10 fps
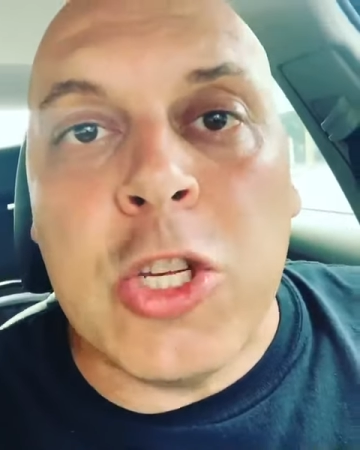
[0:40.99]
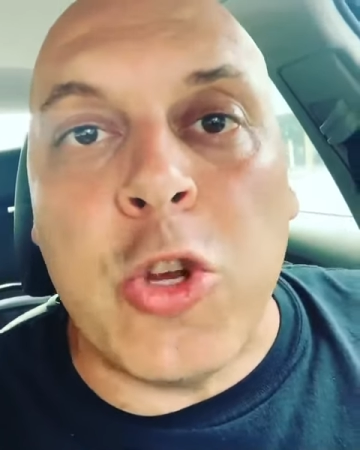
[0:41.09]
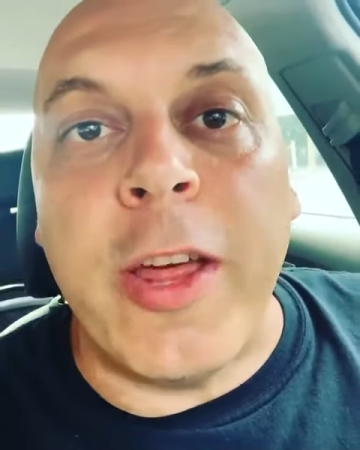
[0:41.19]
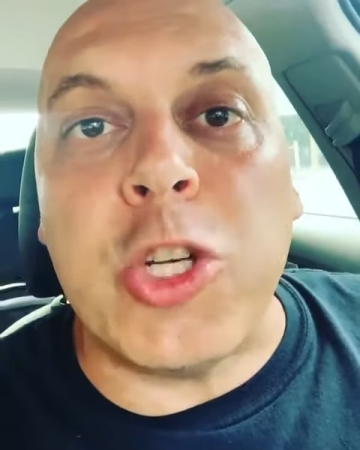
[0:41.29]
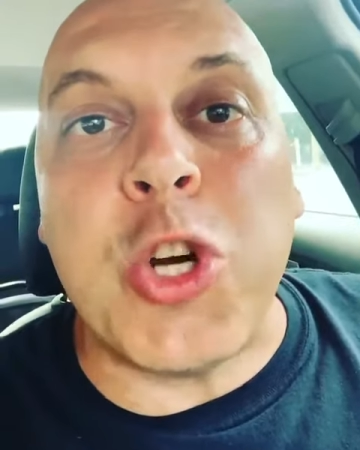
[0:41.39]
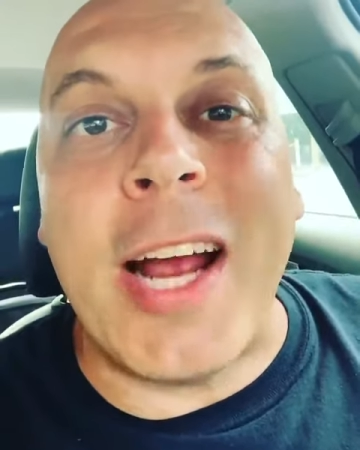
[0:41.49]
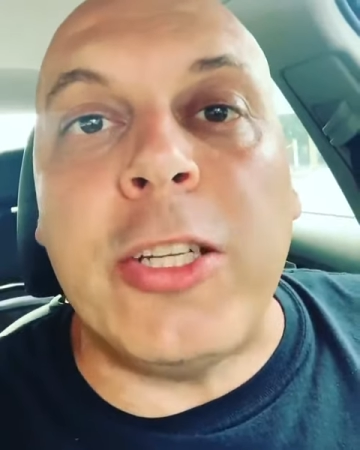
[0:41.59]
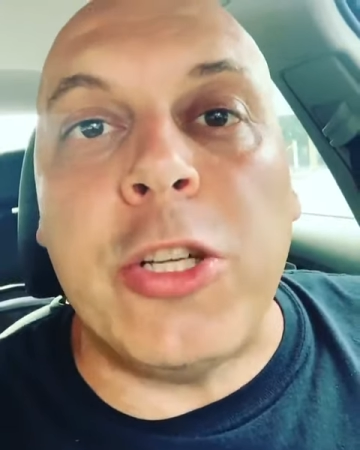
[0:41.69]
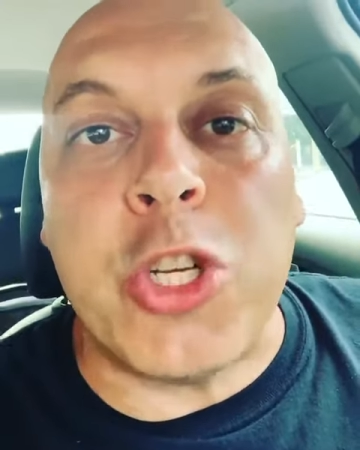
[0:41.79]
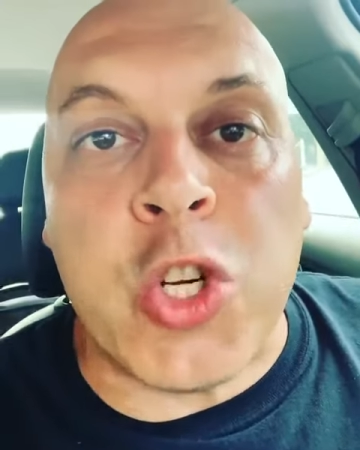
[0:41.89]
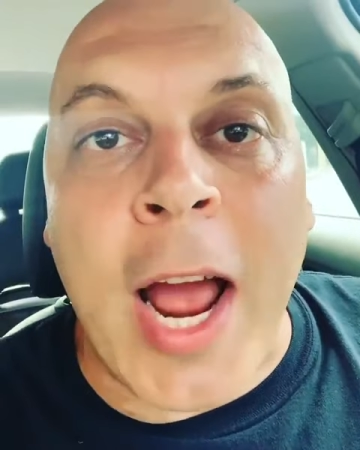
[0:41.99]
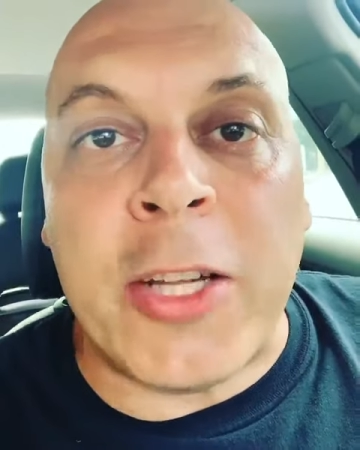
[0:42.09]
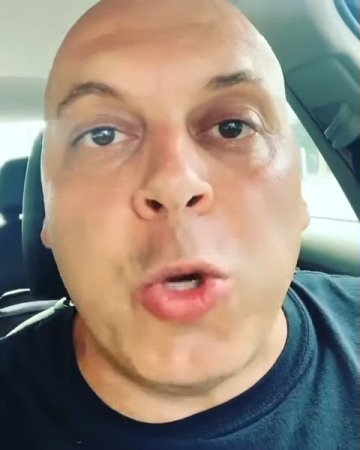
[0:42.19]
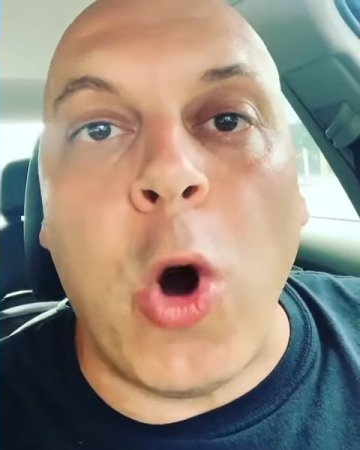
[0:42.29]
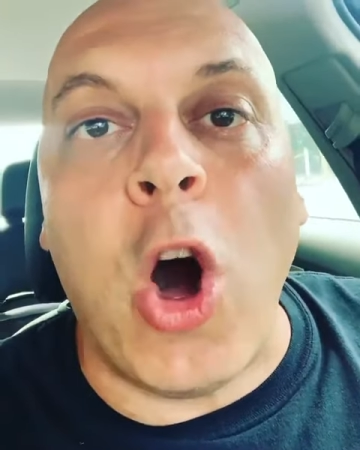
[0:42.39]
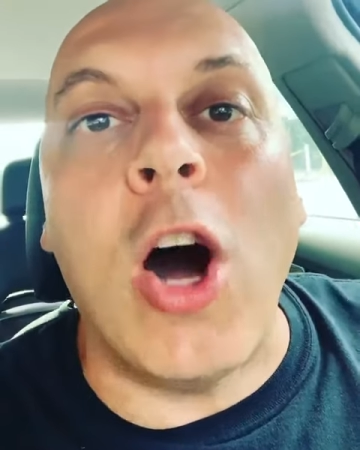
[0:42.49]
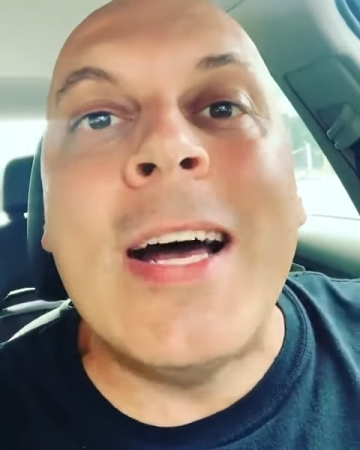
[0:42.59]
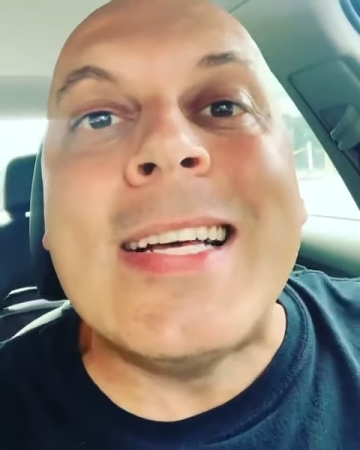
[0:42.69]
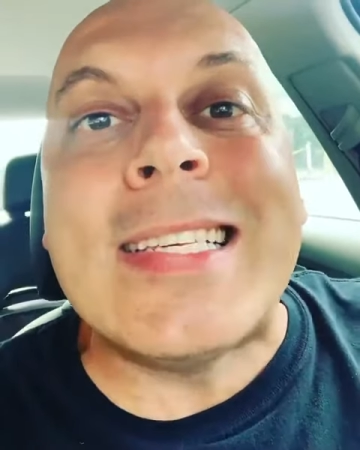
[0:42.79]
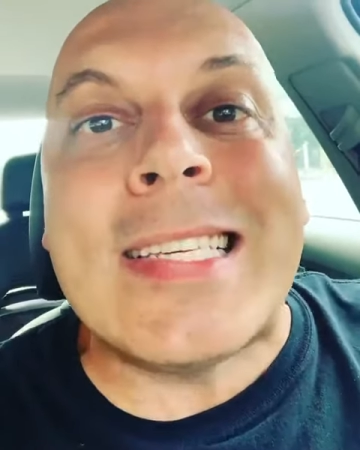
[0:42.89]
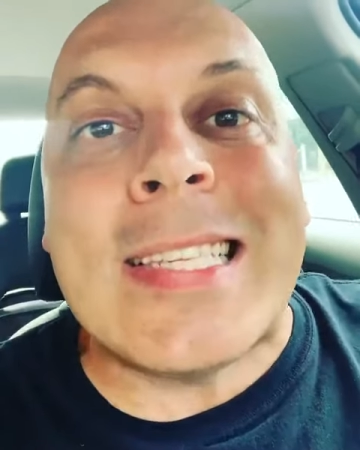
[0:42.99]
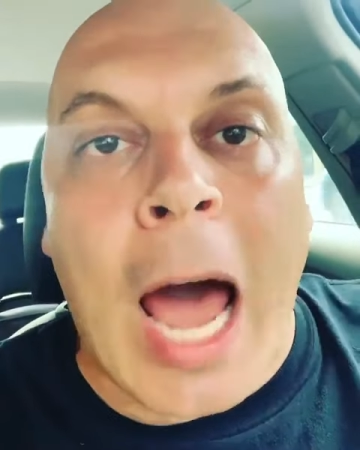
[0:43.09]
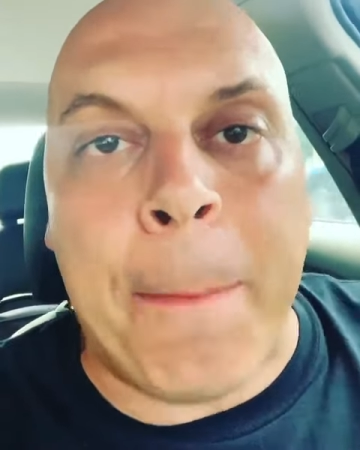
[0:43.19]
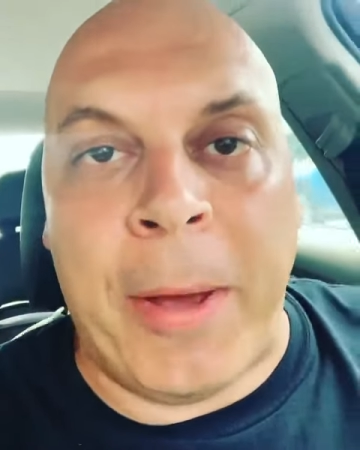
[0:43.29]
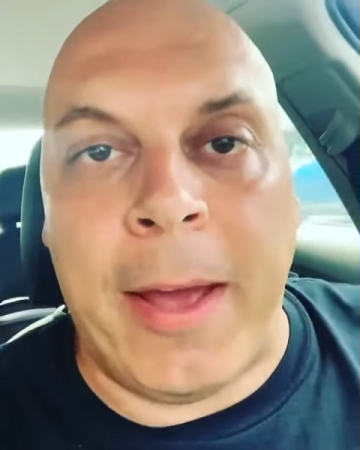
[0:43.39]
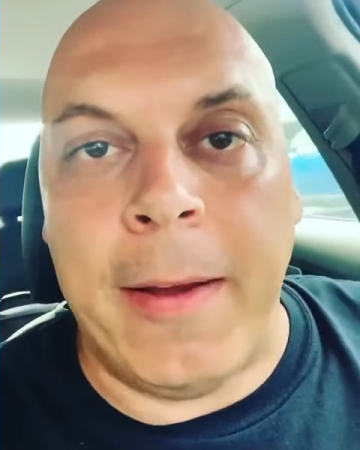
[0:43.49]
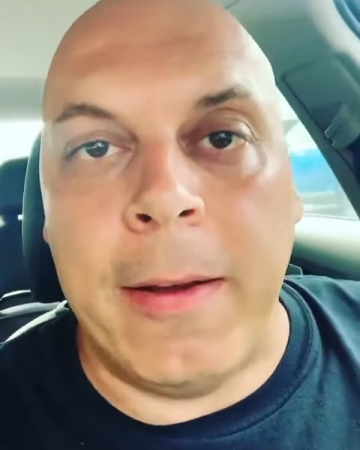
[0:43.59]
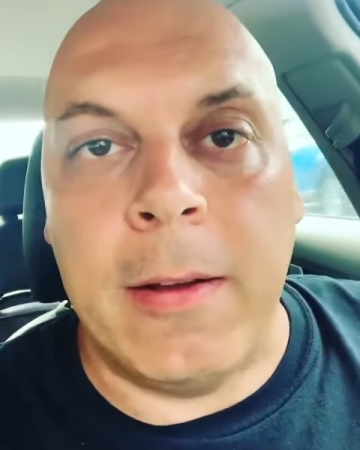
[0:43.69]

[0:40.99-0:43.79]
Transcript: So they're trying to distract you all. Stop it.